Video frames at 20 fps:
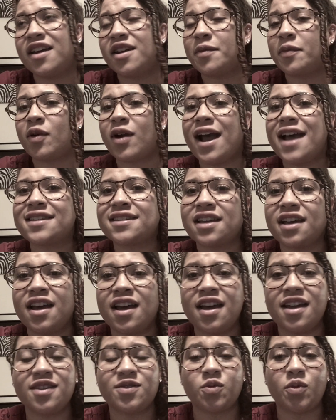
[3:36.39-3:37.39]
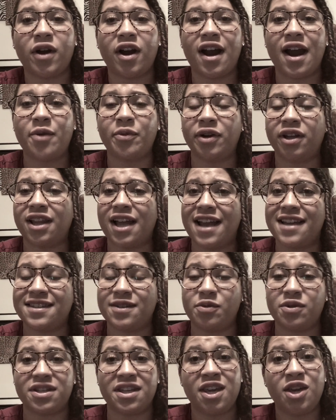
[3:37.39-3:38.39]
and Nebraska is where I
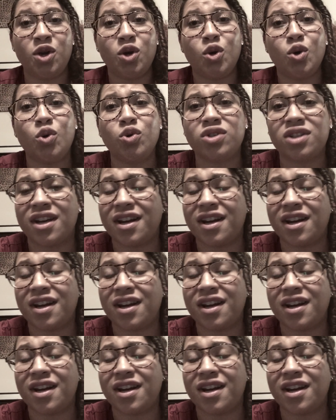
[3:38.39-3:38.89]
realized it was huge,